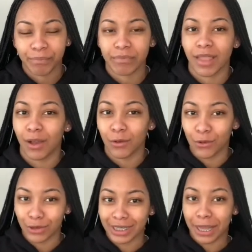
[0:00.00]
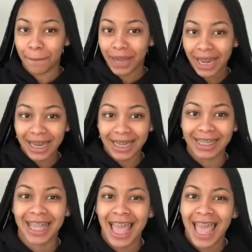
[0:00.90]
a quarantine playlist?
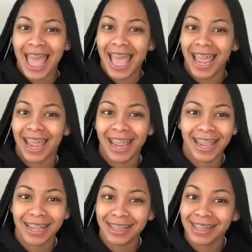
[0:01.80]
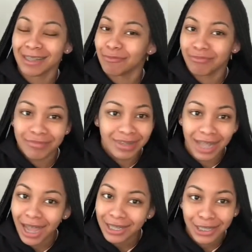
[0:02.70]
And
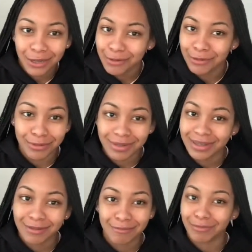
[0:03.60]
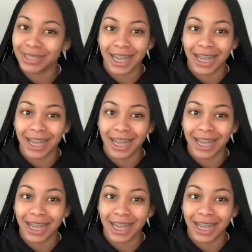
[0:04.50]
y'all chose what y'all